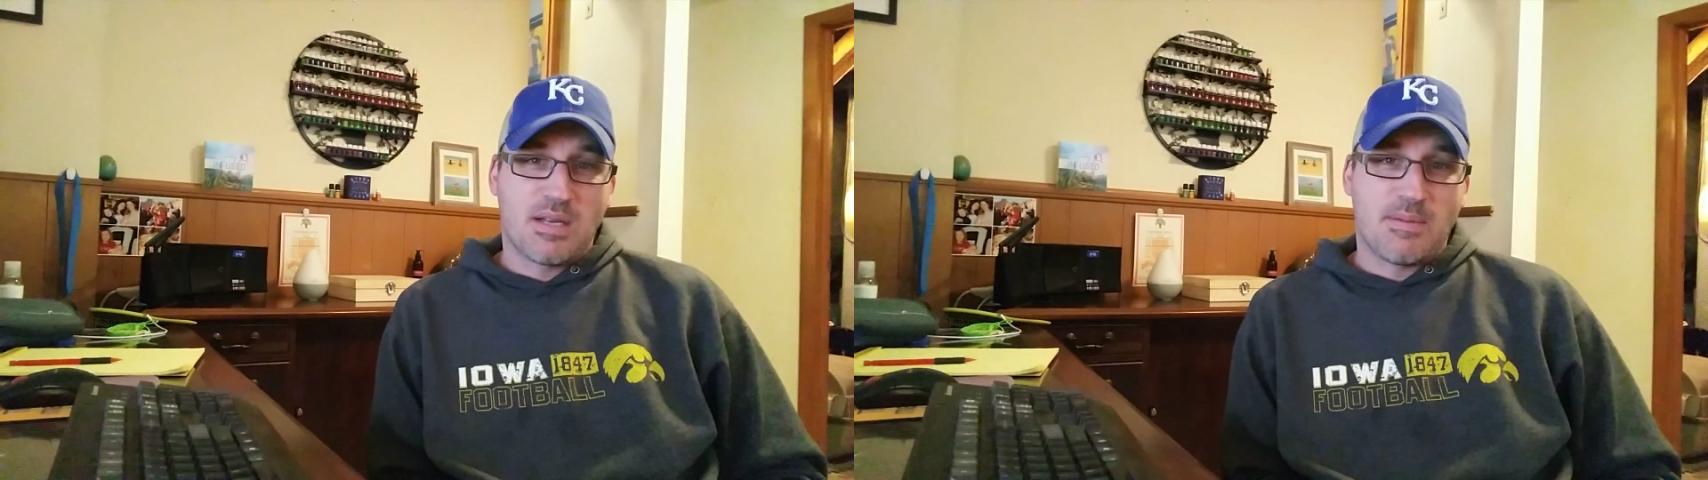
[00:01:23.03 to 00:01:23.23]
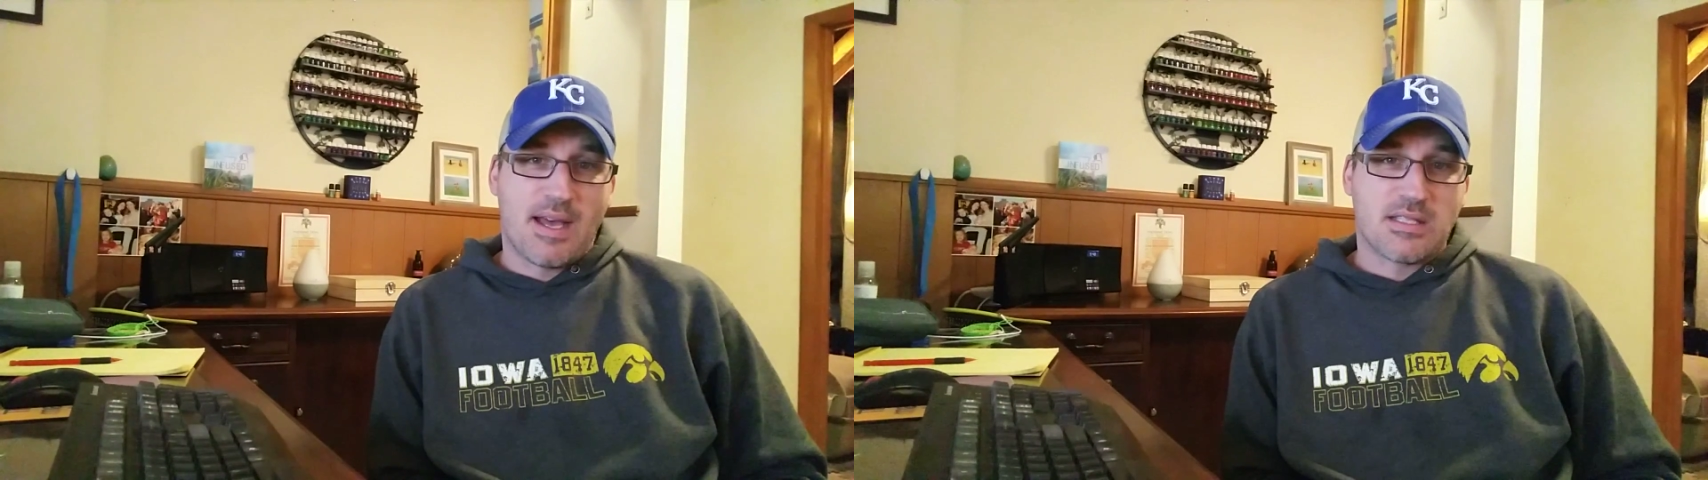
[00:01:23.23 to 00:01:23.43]

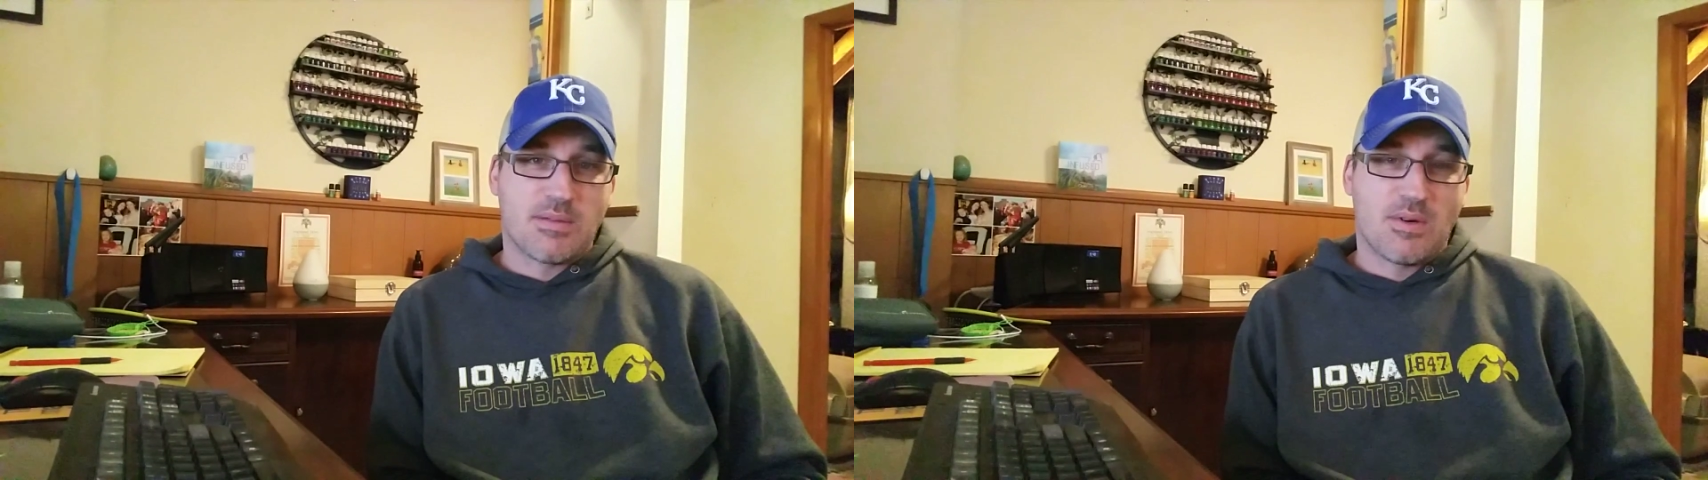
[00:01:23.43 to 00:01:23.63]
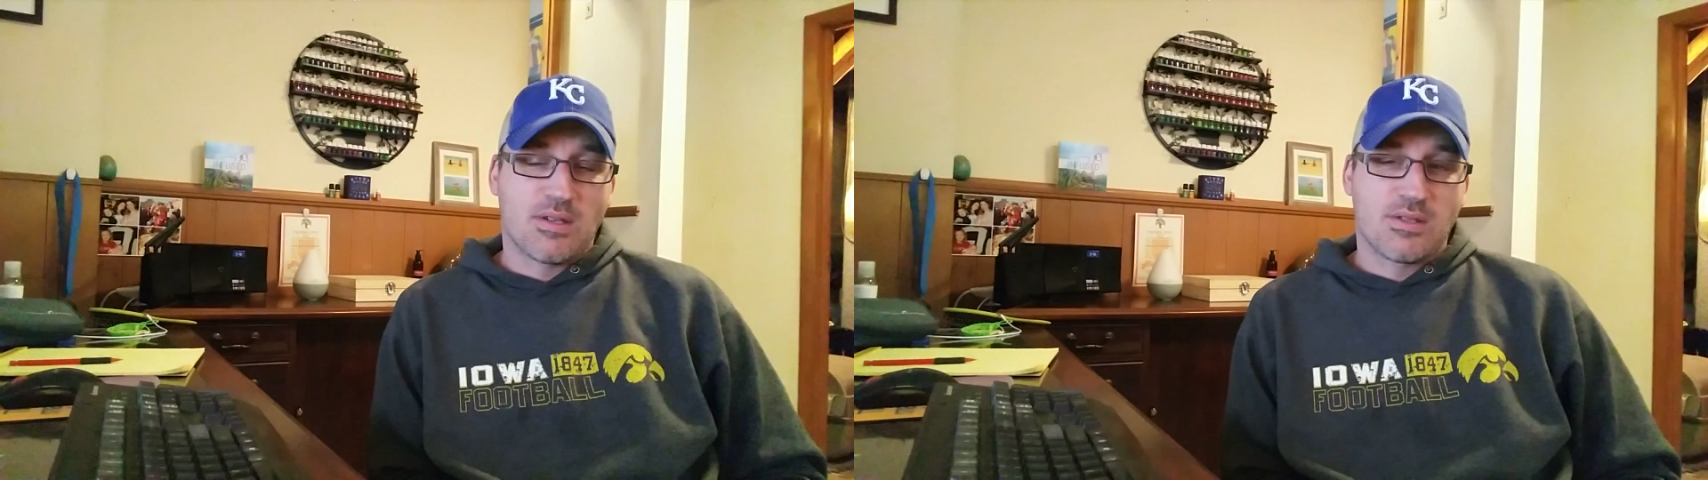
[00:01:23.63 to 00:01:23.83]
played
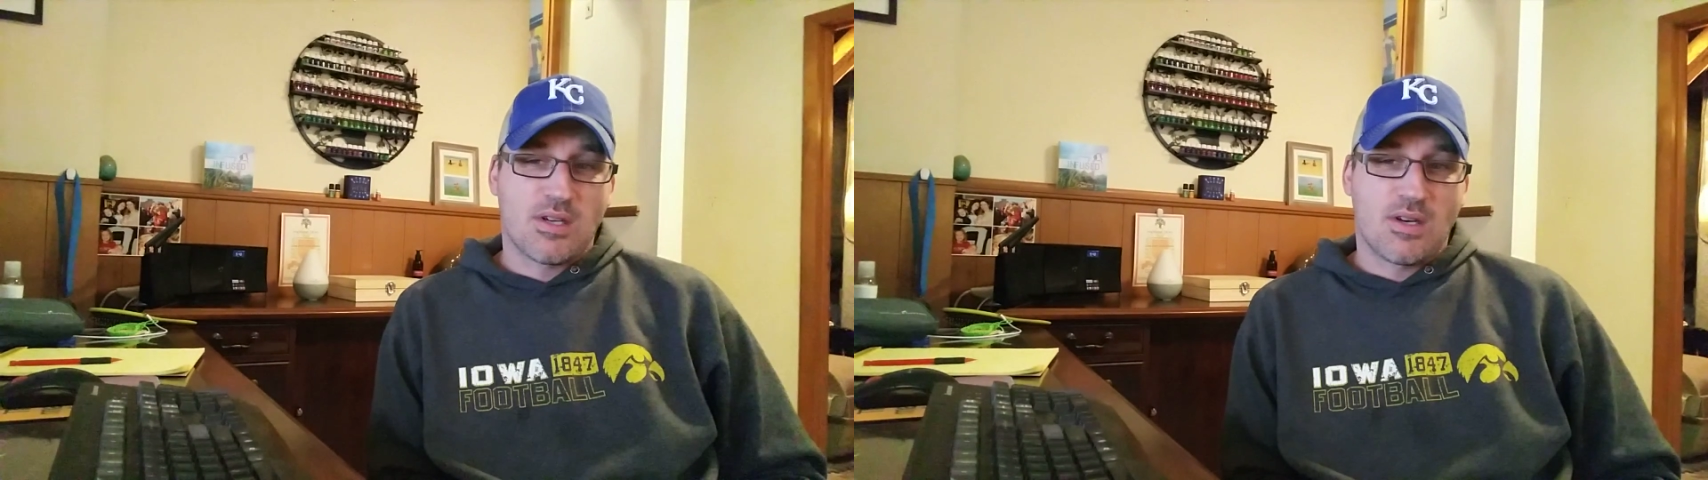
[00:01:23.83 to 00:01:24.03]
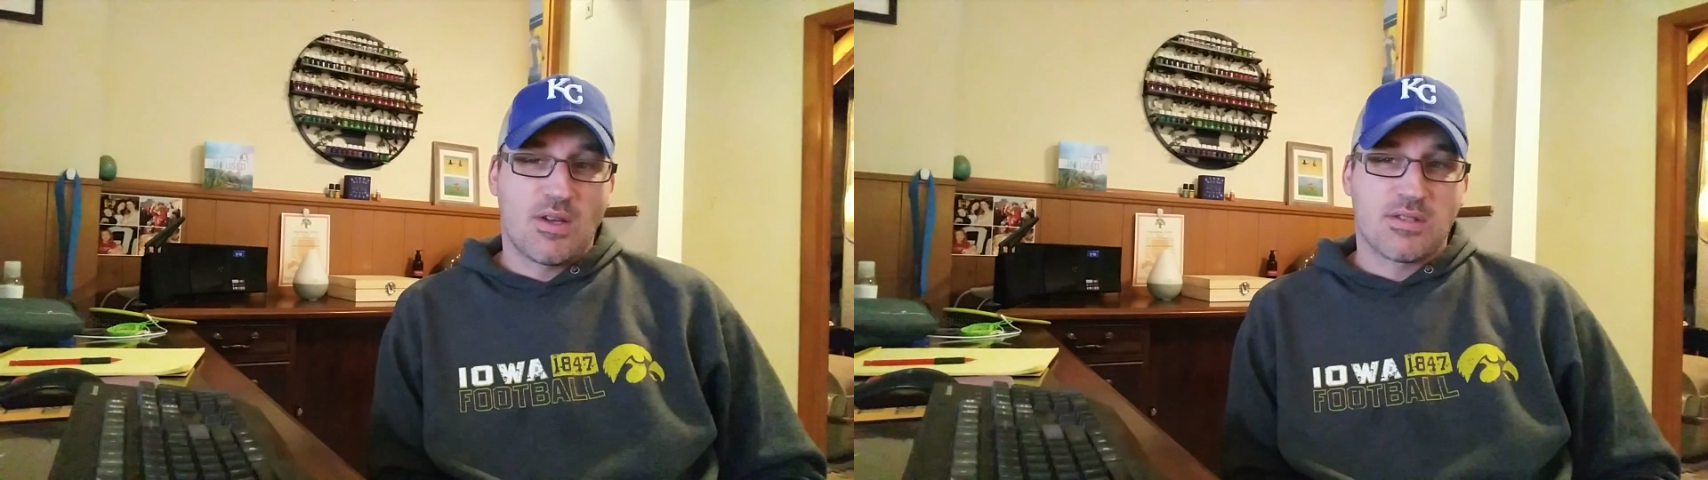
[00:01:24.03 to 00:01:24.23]
basketball,
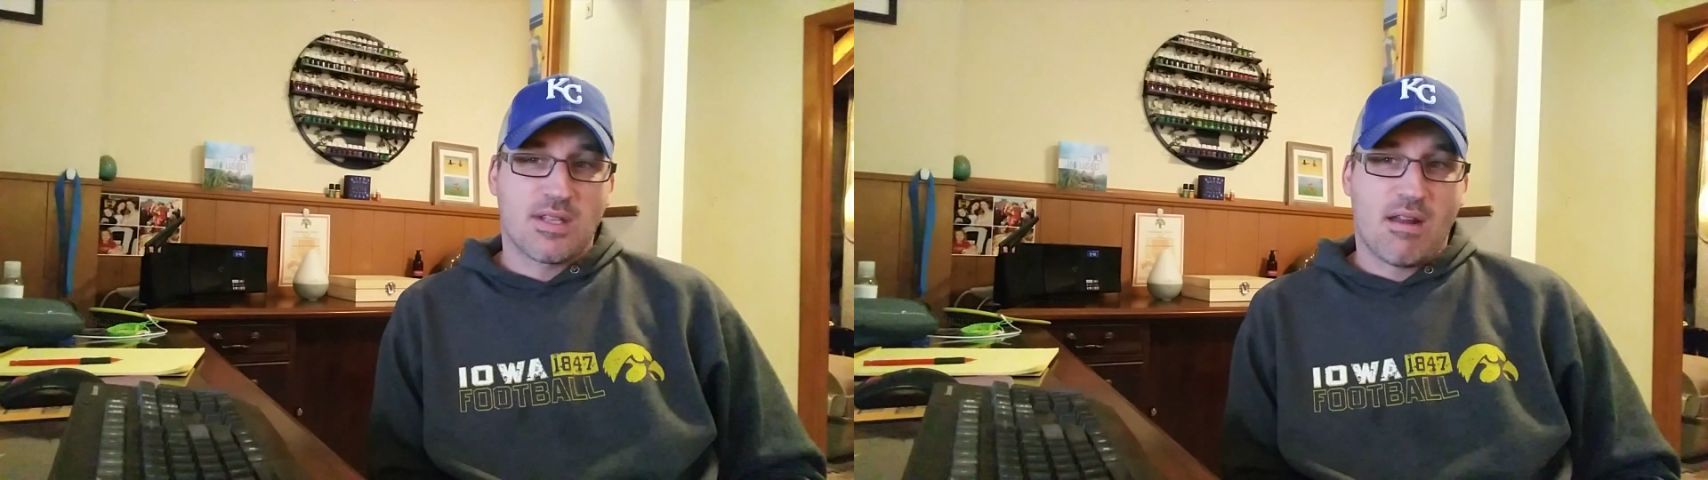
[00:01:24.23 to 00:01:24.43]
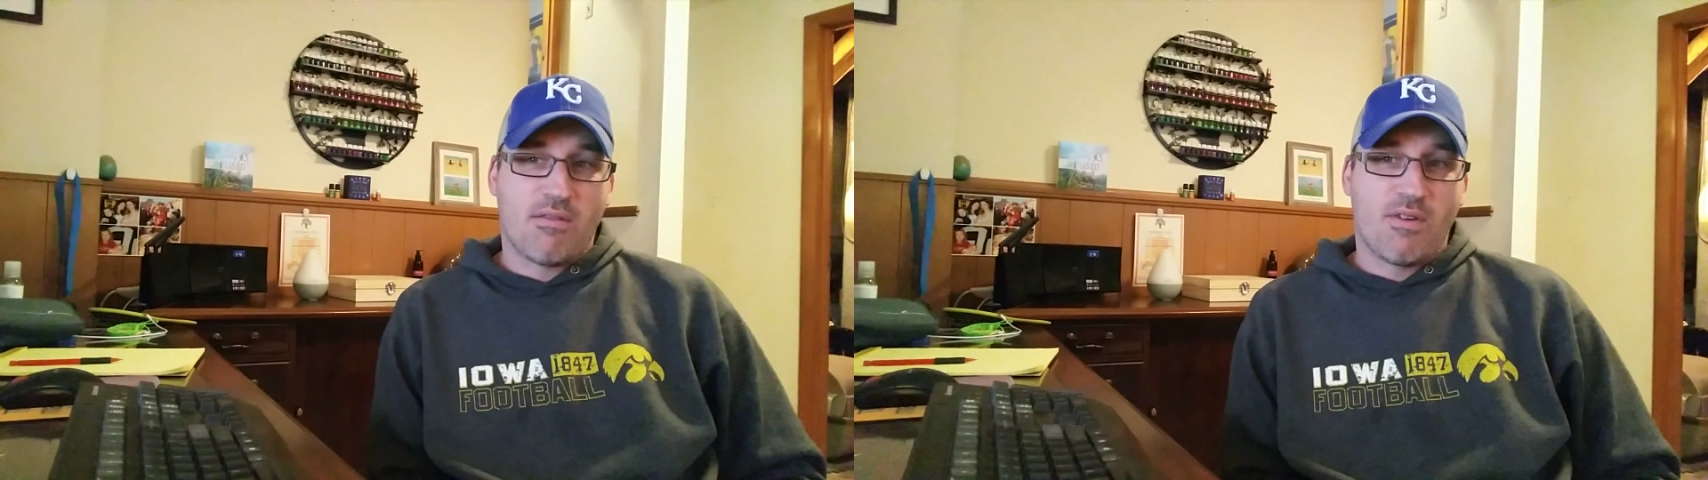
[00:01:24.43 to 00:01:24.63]
so it was
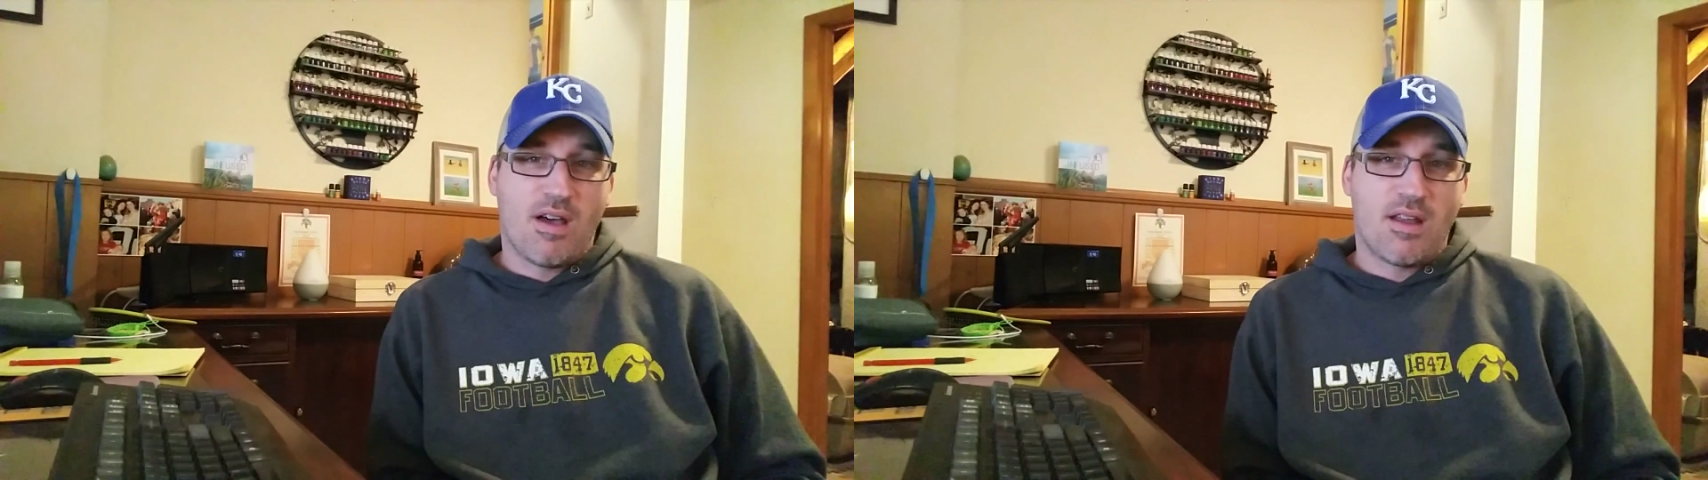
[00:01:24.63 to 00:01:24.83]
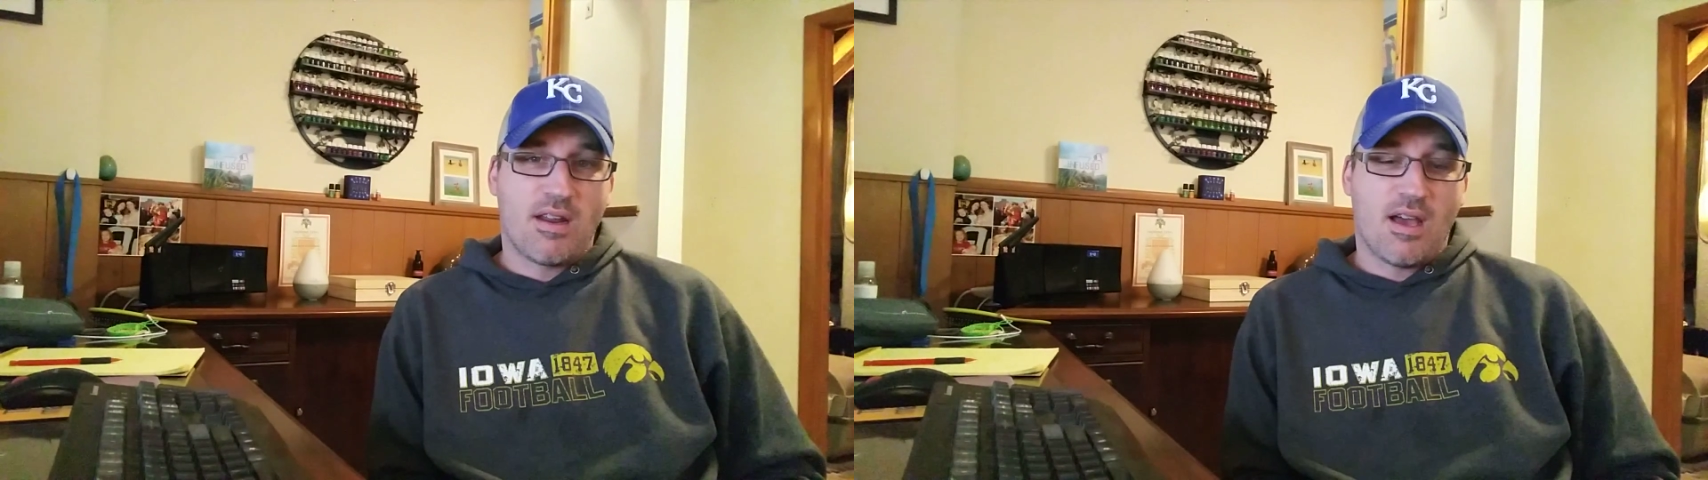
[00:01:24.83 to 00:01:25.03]
a lot of
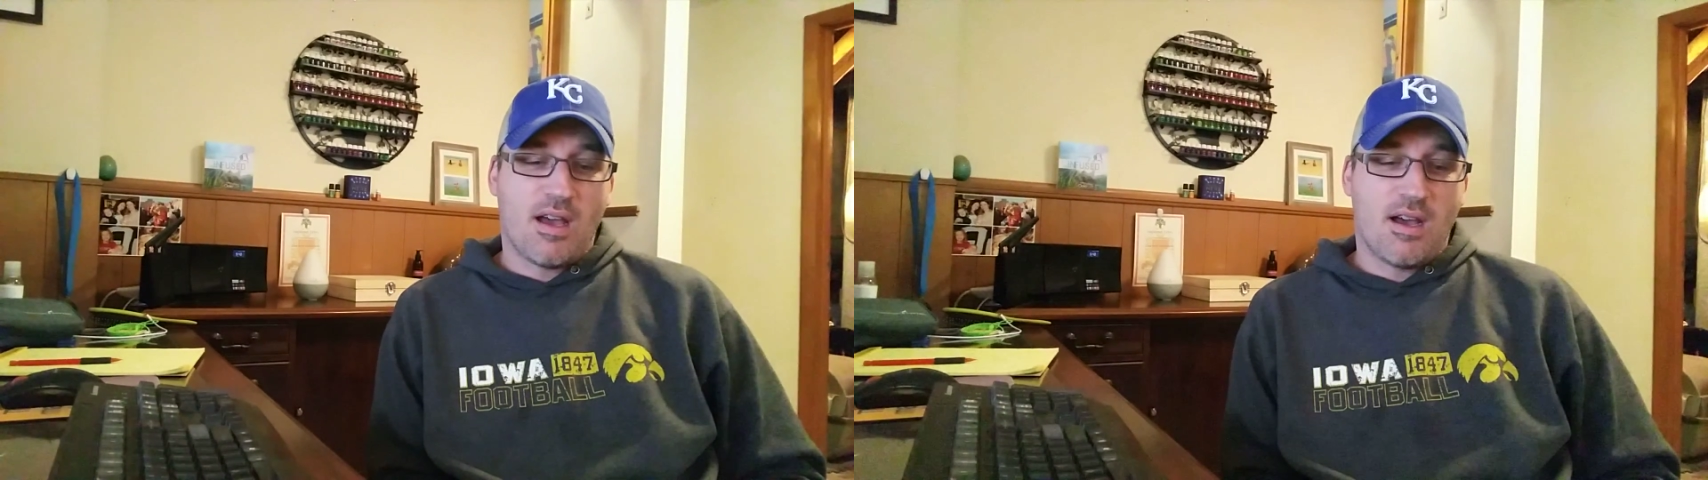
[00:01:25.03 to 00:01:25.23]
fun.